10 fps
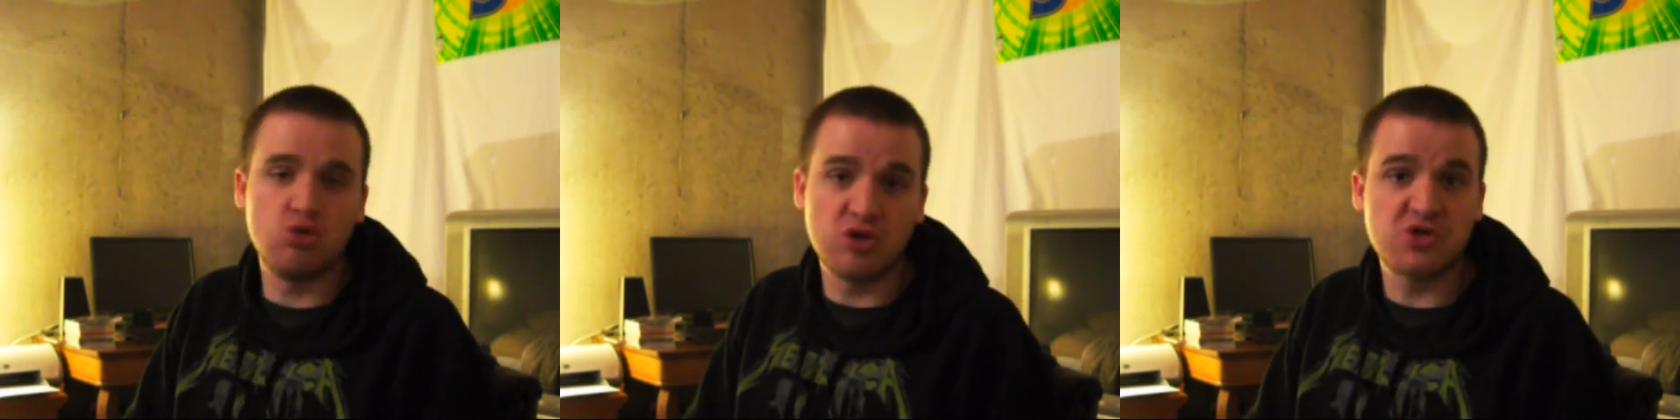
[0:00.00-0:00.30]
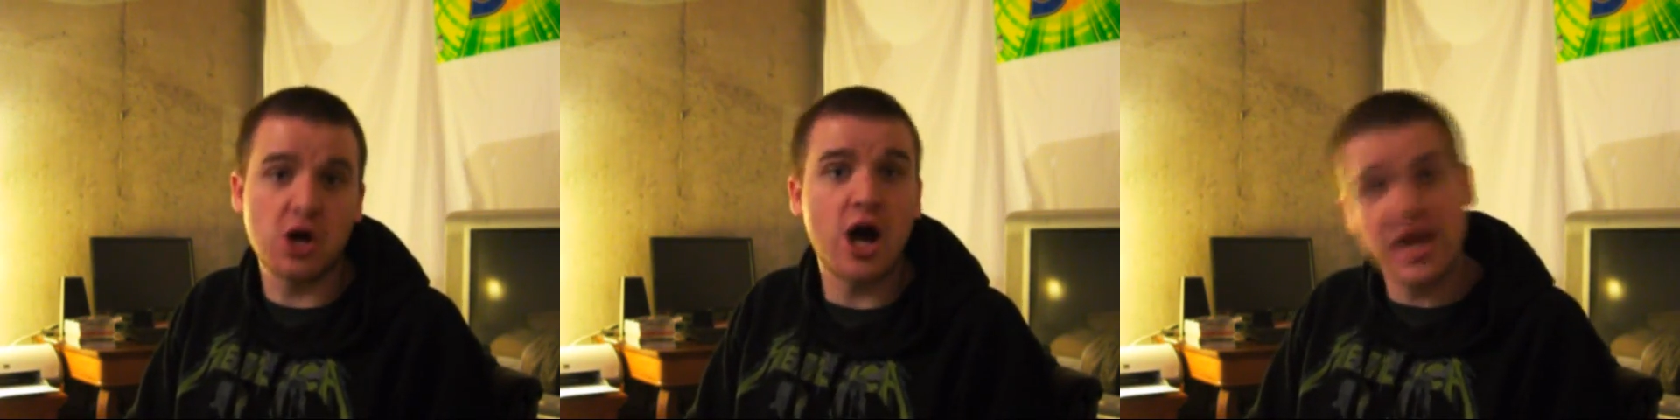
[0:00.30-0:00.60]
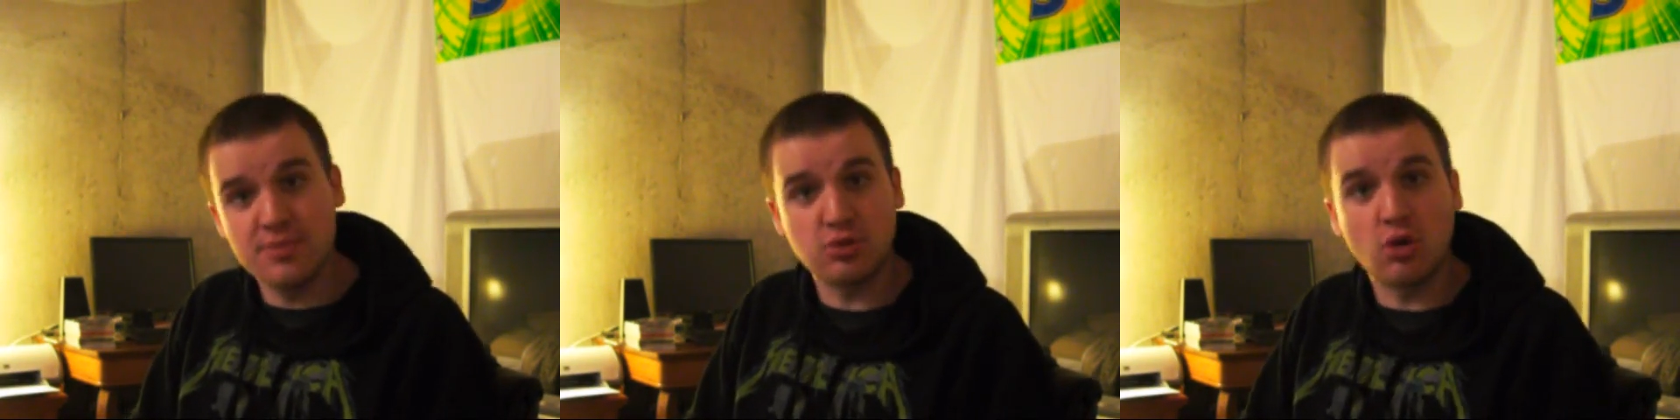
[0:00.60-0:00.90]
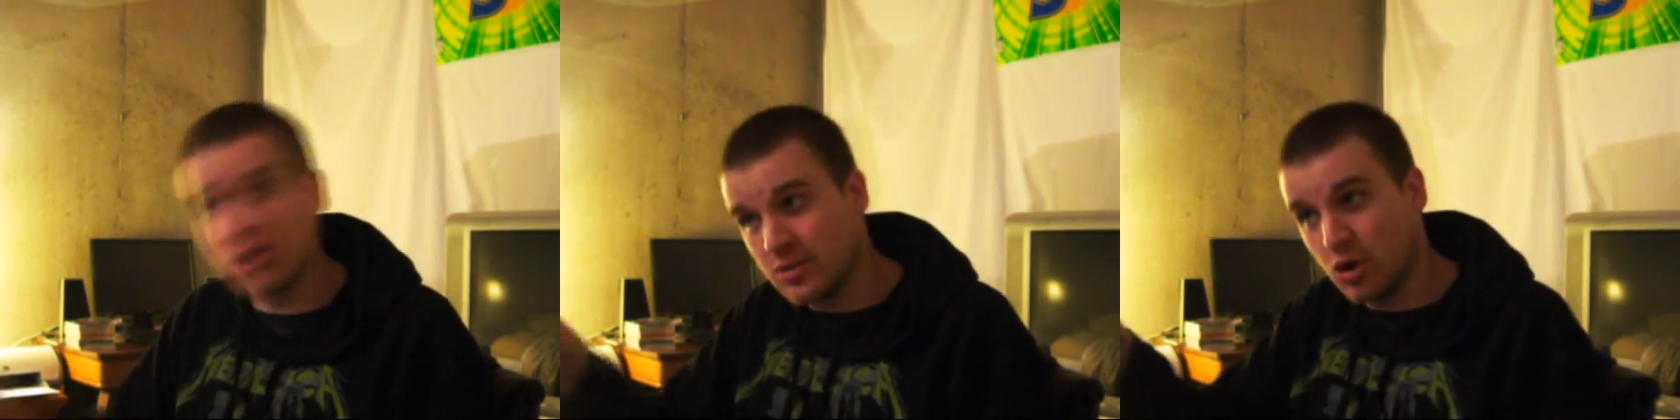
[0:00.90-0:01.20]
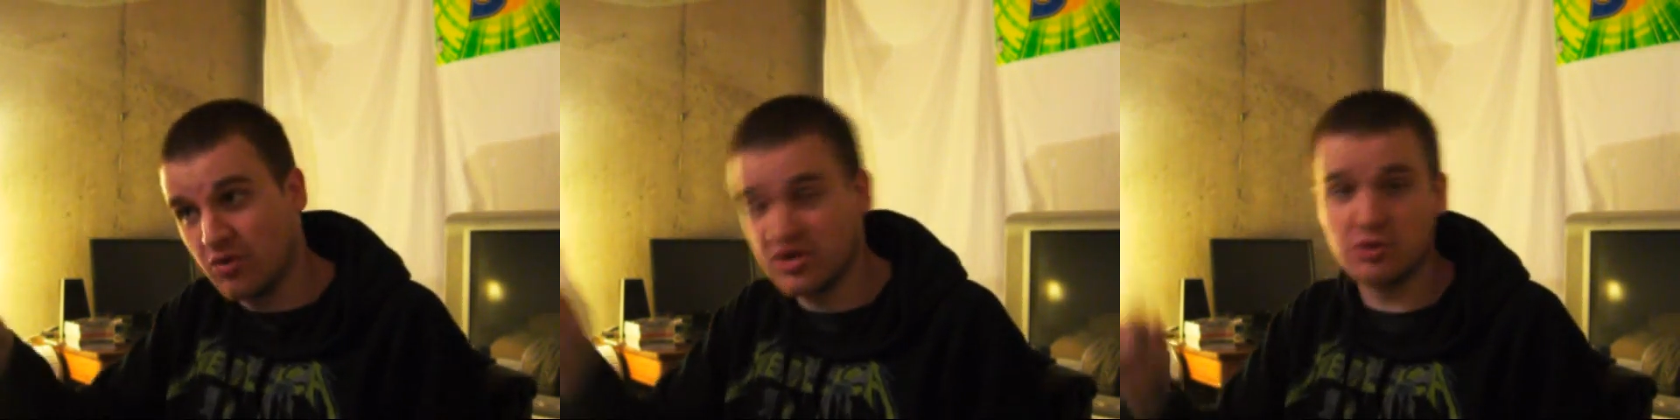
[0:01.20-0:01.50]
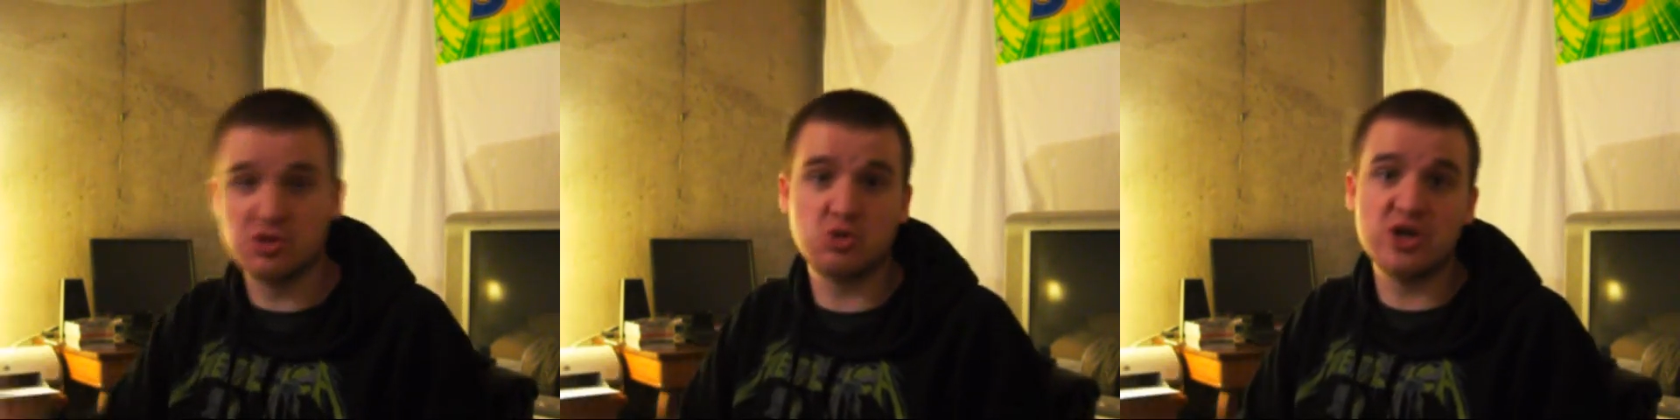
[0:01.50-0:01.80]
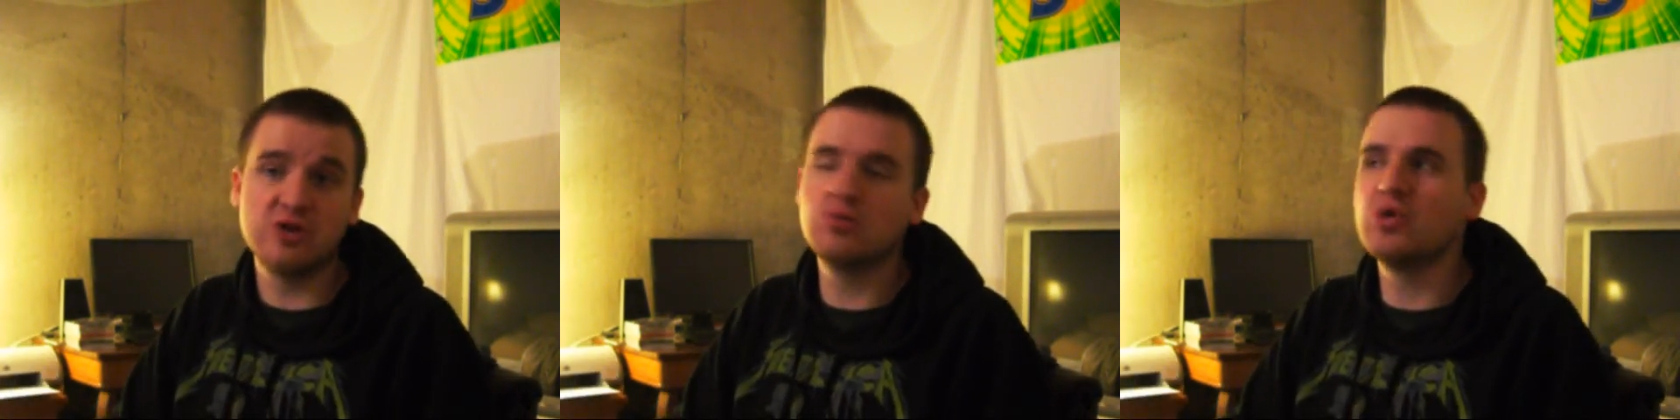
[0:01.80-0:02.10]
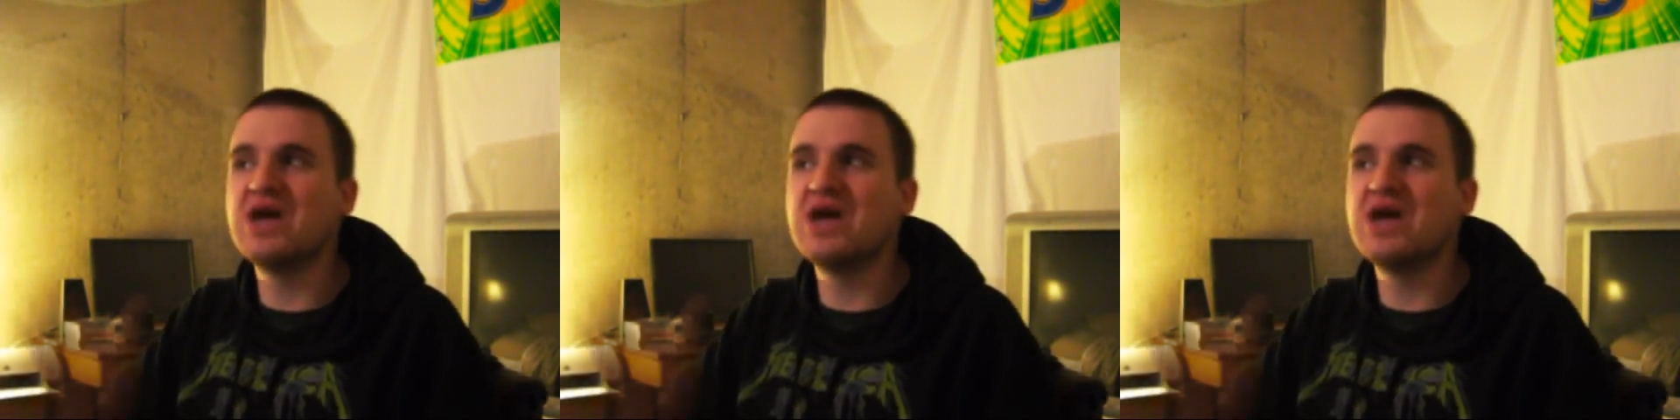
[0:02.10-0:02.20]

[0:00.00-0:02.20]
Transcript: who runs a hockey program over there in Sweden.